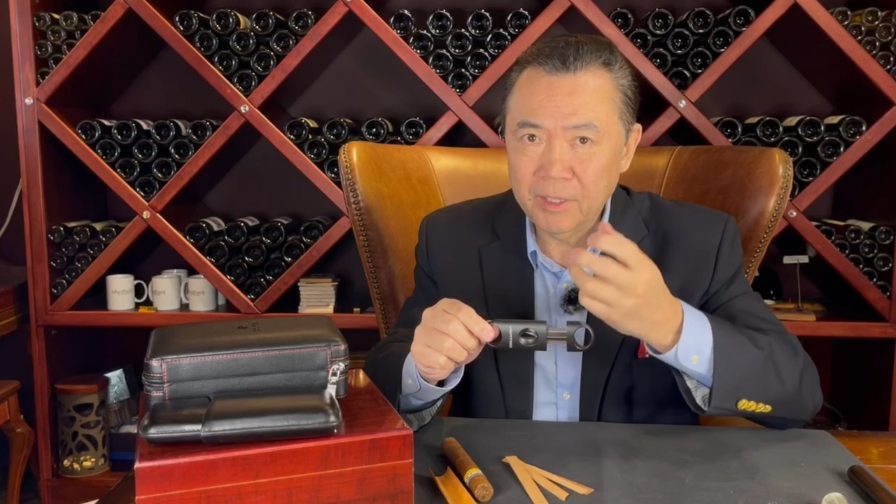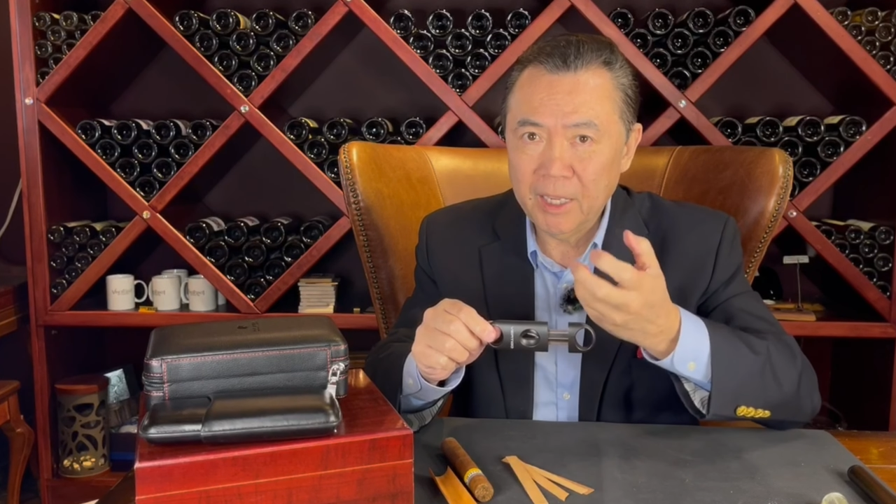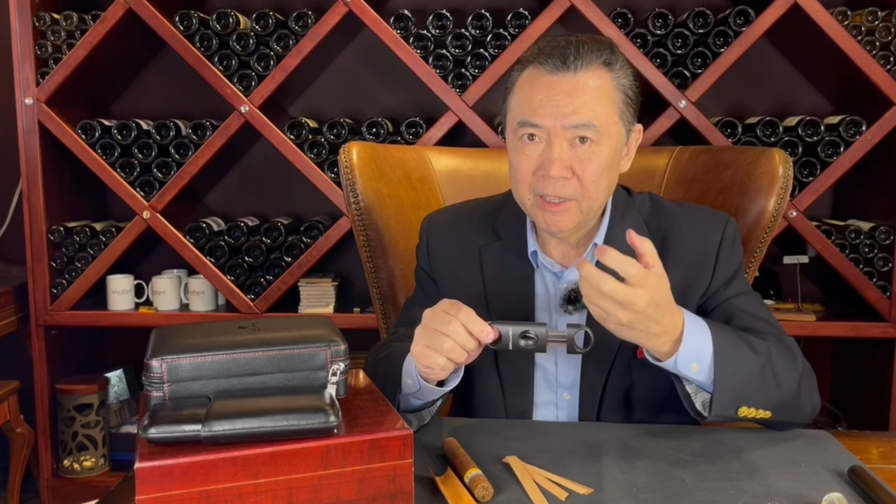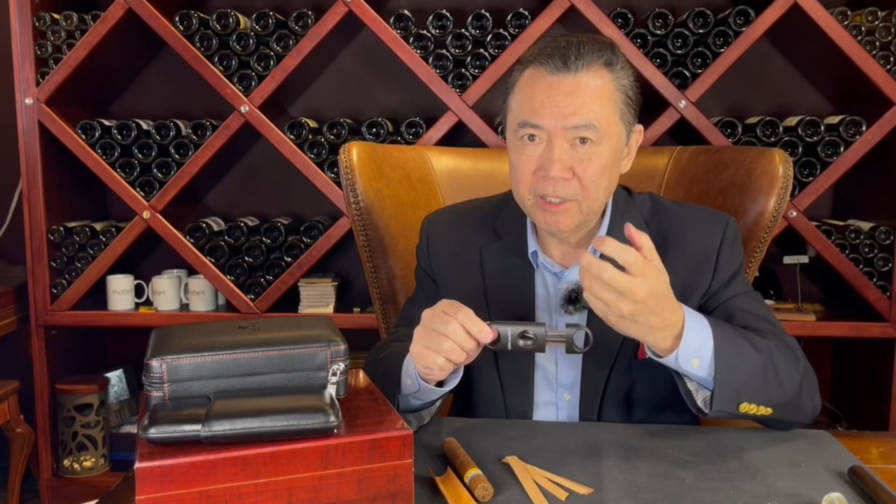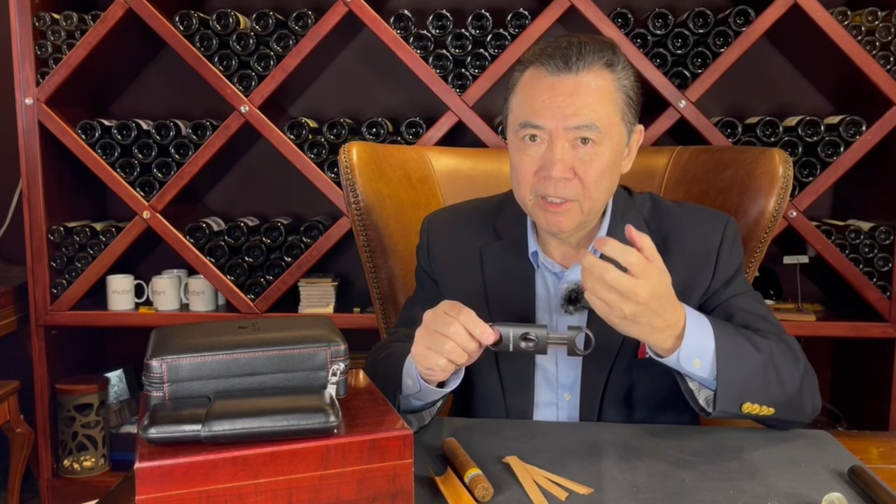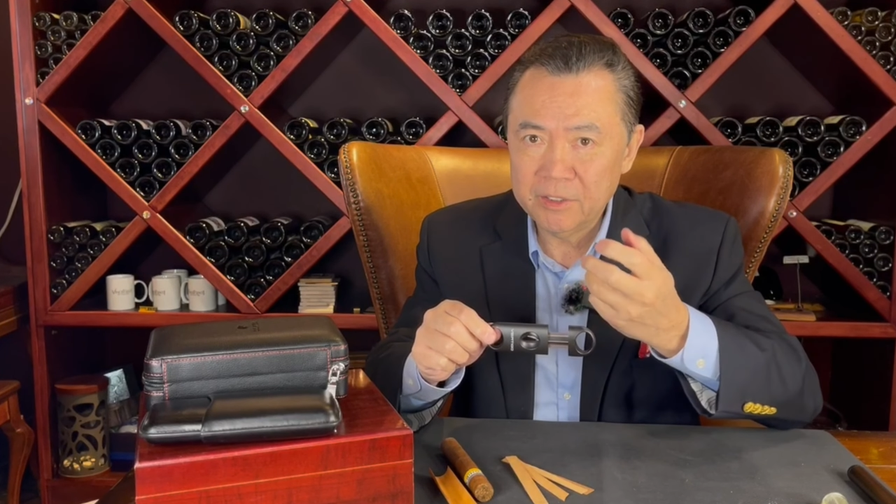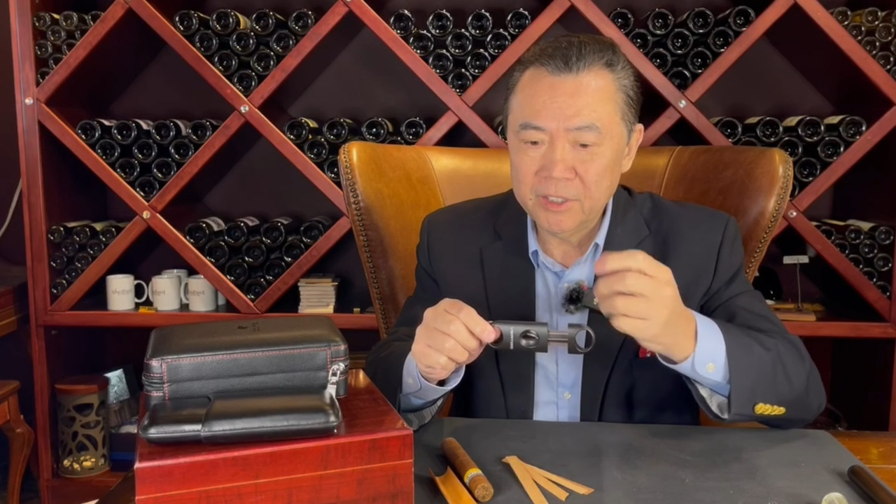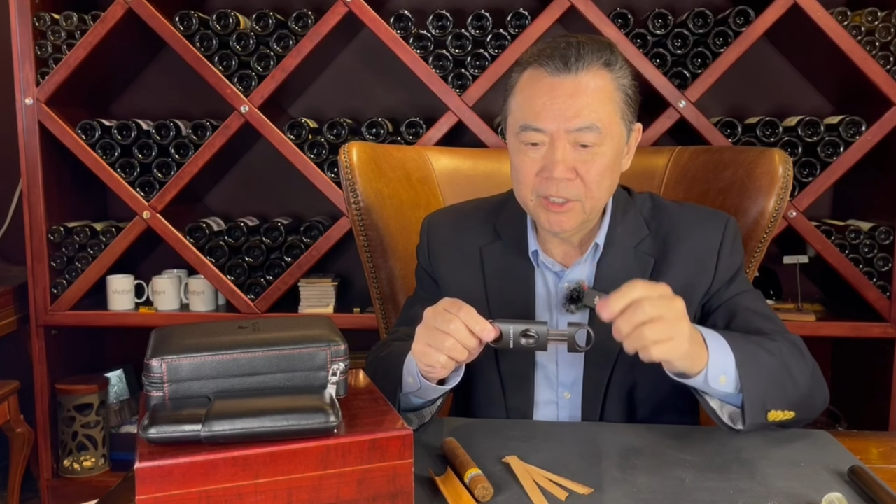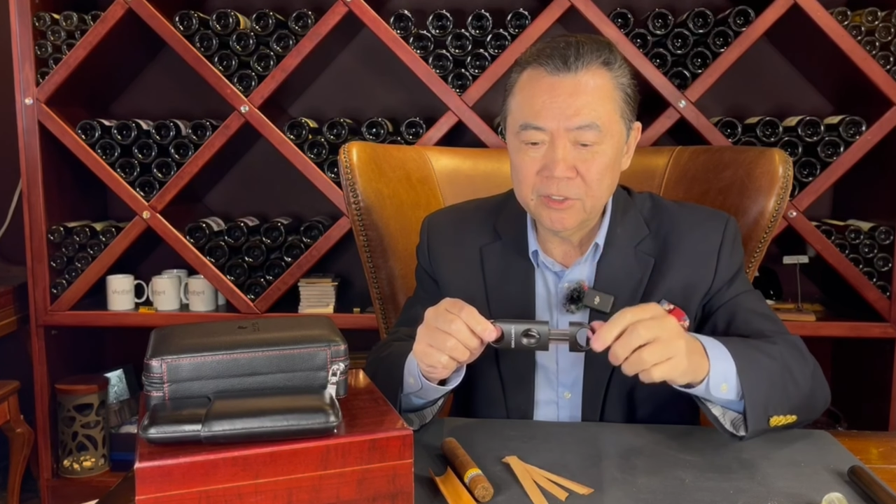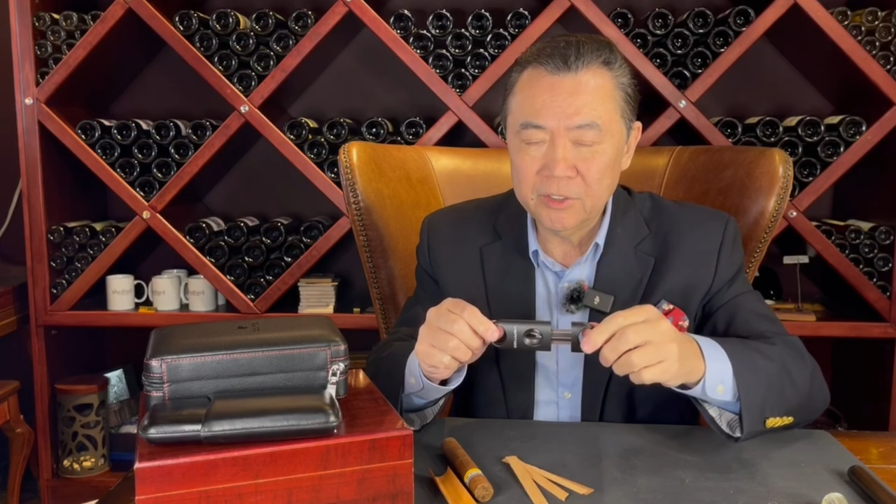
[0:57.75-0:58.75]
and the
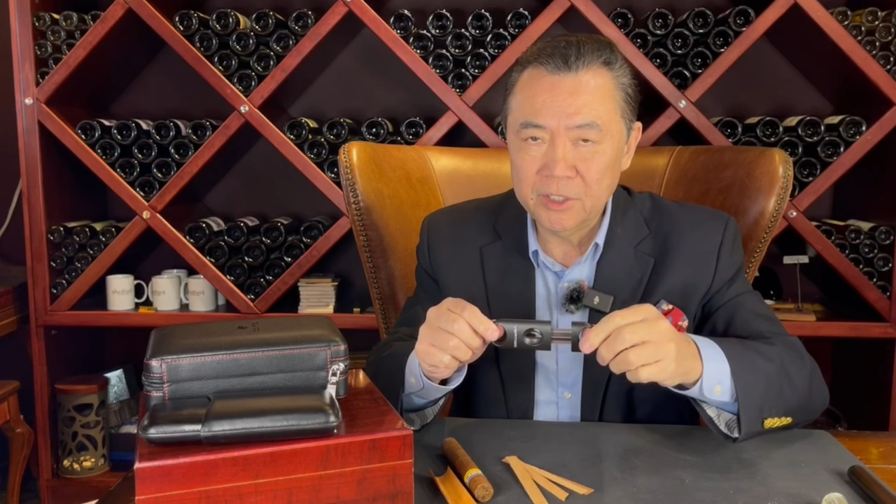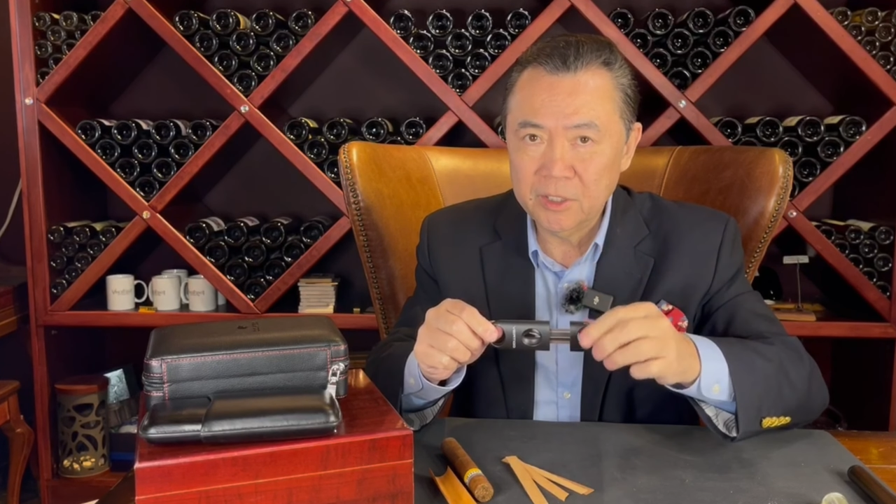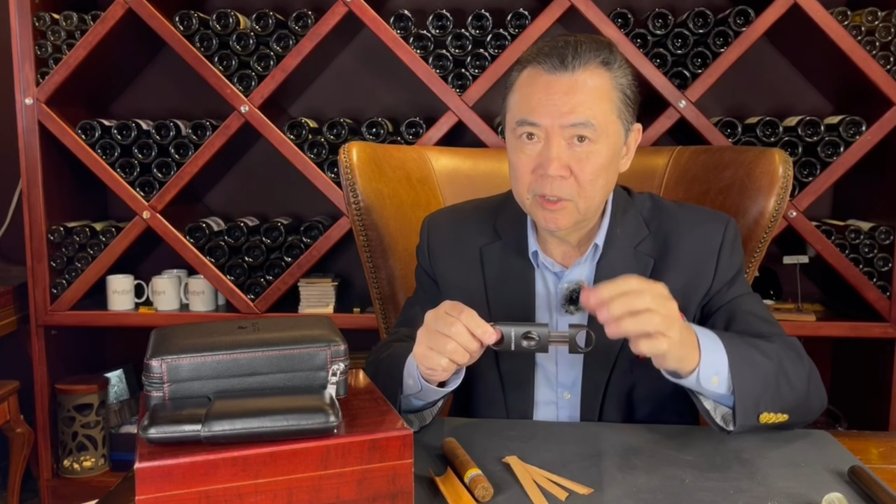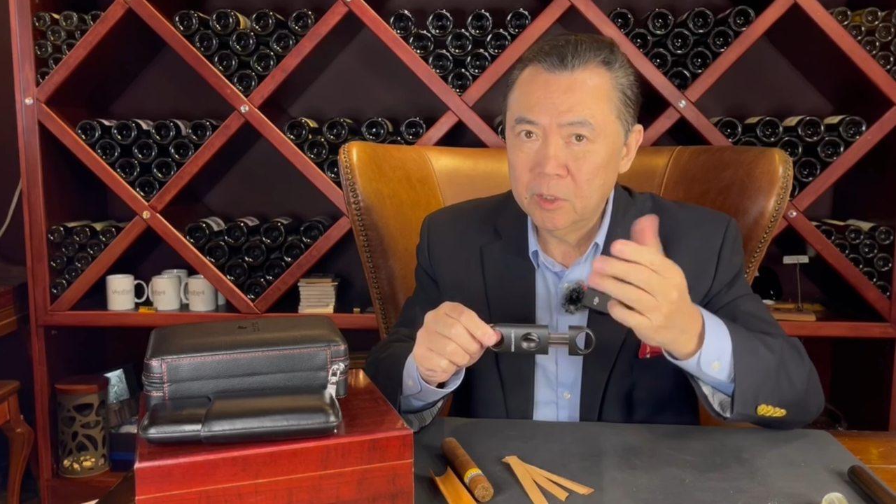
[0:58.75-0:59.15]
intensity